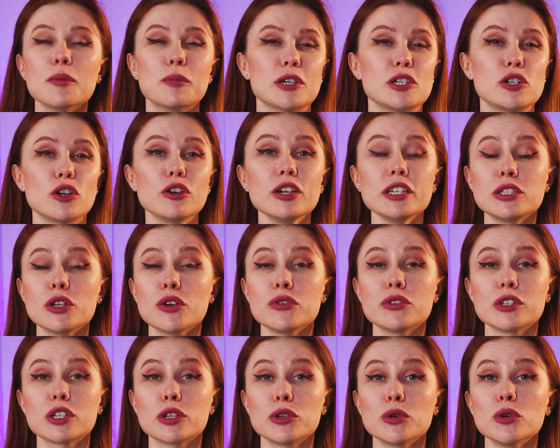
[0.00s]
majority of
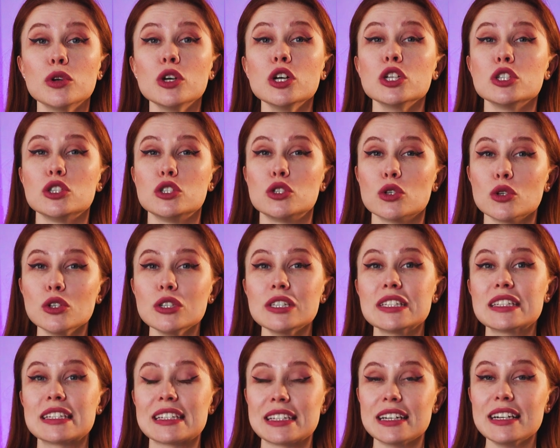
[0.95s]
the crew
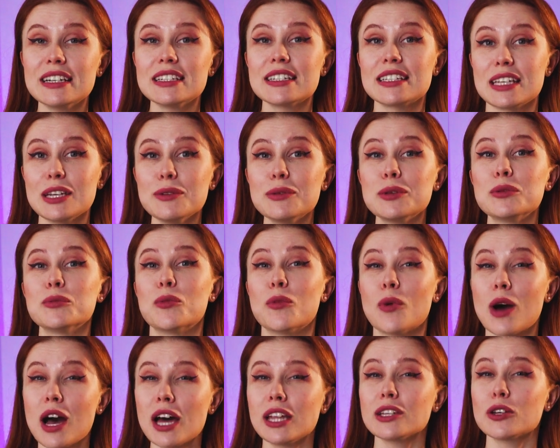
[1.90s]
don't last even
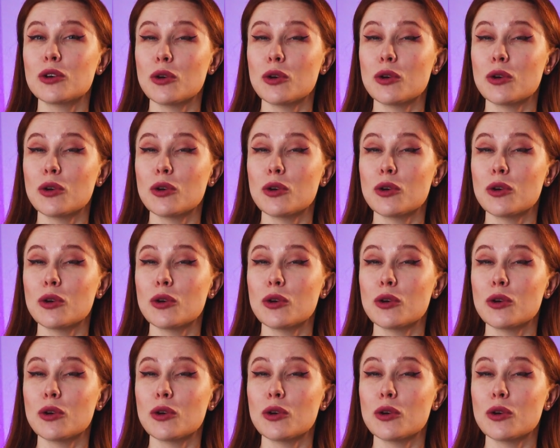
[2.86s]
one